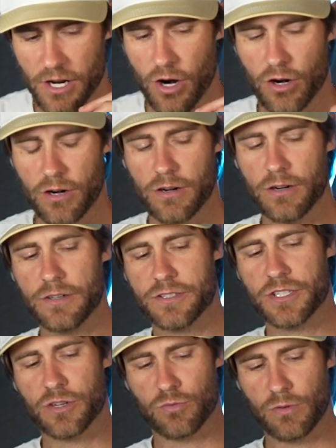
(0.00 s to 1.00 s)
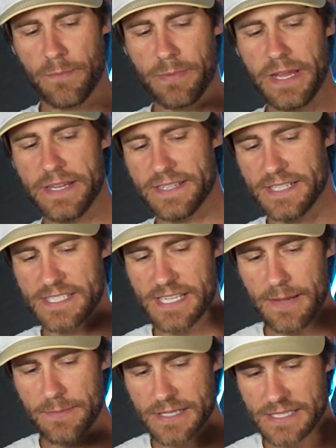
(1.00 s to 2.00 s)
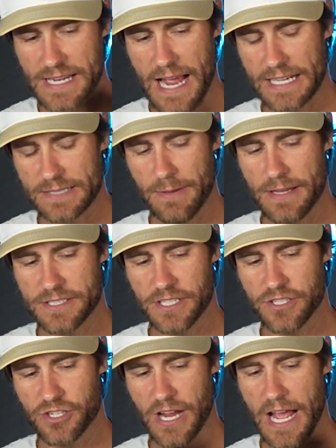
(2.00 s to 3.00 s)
are to repeat the same exact message